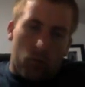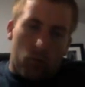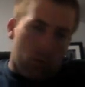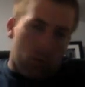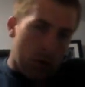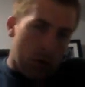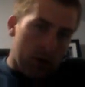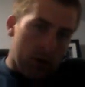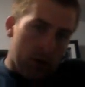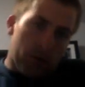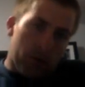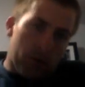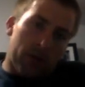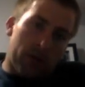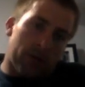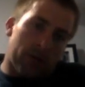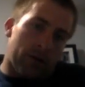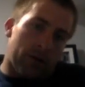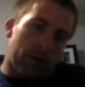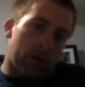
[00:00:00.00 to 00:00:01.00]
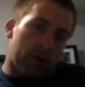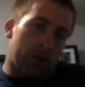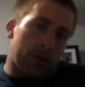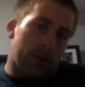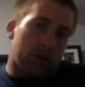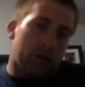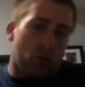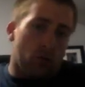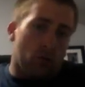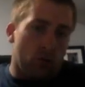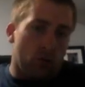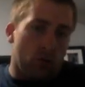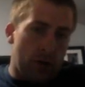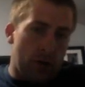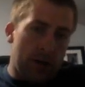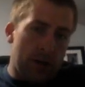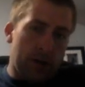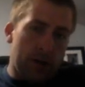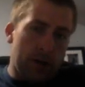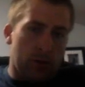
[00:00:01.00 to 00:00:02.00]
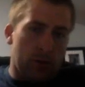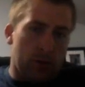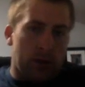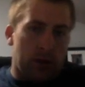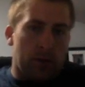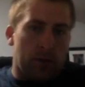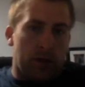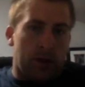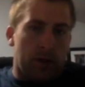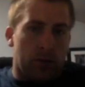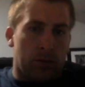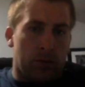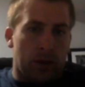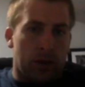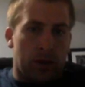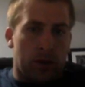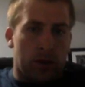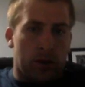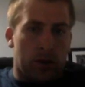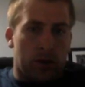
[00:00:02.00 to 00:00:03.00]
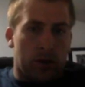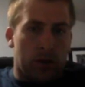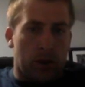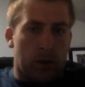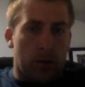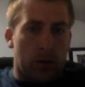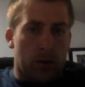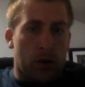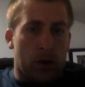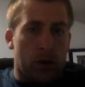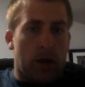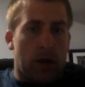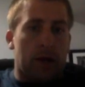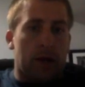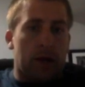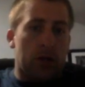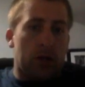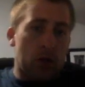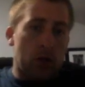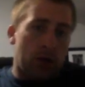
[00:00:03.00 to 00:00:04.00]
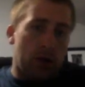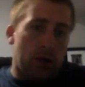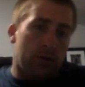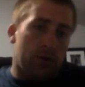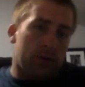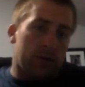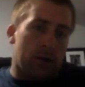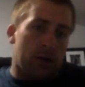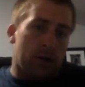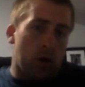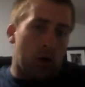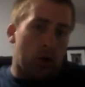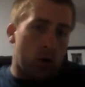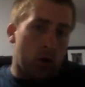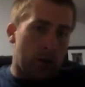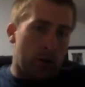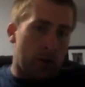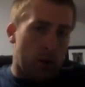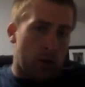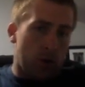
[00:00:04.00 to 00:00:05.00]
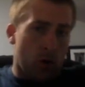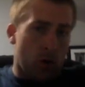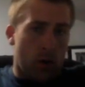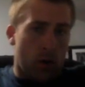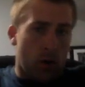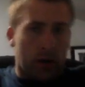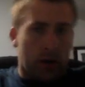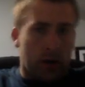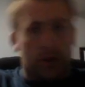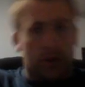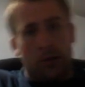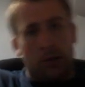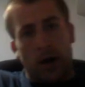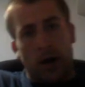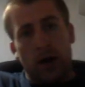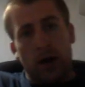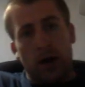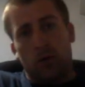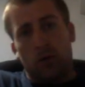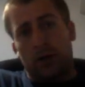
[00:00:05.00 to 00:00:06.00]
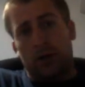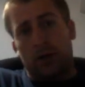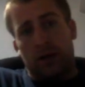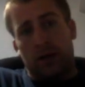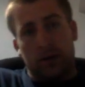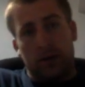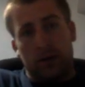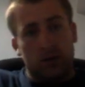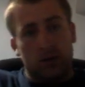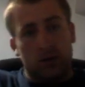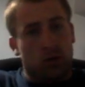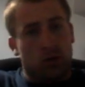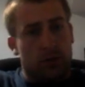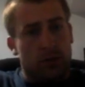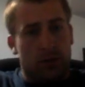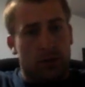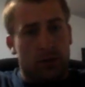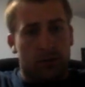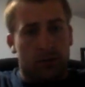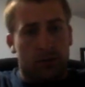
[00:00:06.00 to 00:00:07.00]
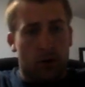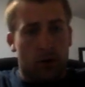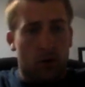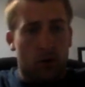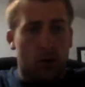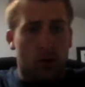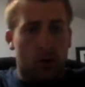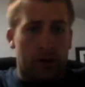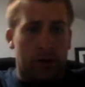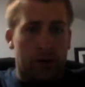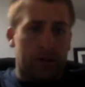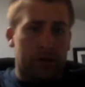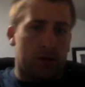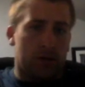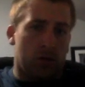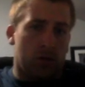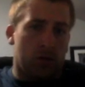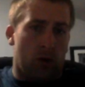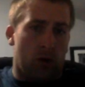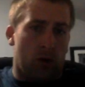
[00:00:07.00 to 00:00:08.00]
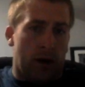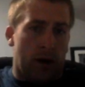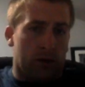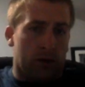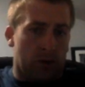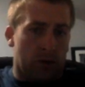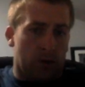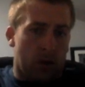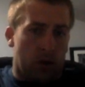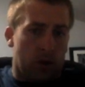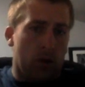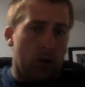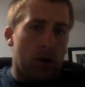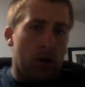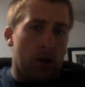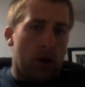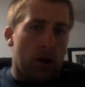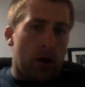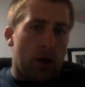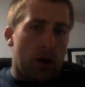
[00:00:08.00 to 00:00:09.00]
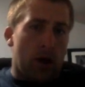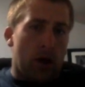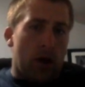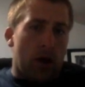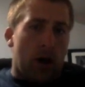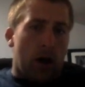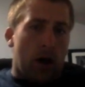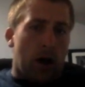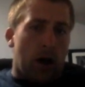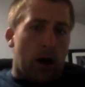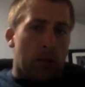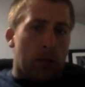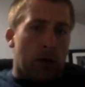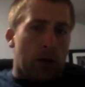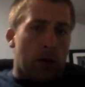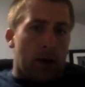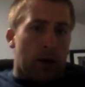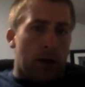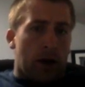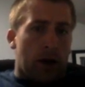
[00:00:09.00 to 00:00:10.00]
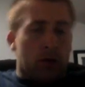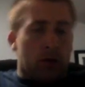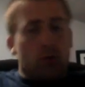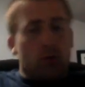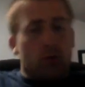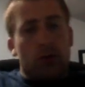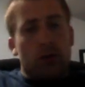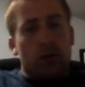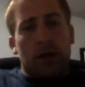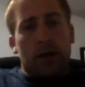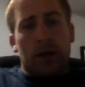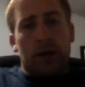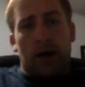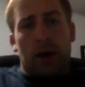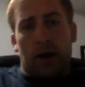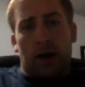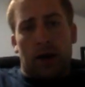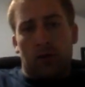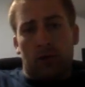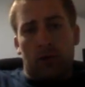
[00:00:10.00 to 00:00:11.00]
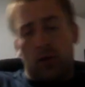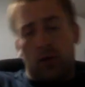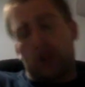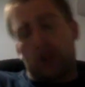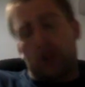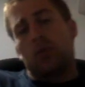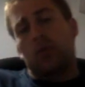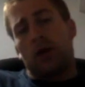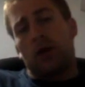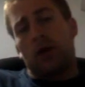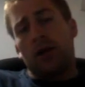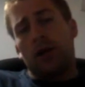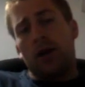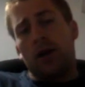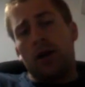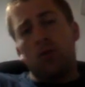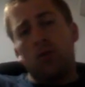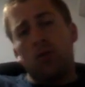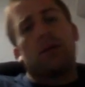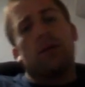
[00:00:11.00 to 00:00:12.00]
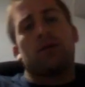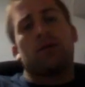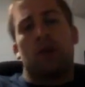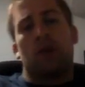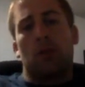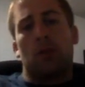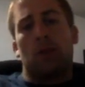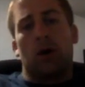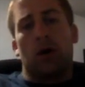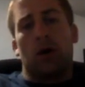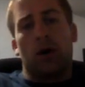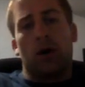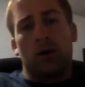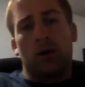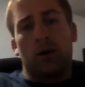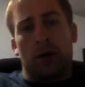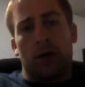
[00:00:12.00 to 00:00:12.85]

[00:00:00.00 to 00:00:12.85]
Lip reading: burned a bunch of energy, so really, really bad play on my part. And sure enough, it's an Alolan Marowak in the back, which is going to be very weak to Azumarill. But I don't really have much play now because I'm behind on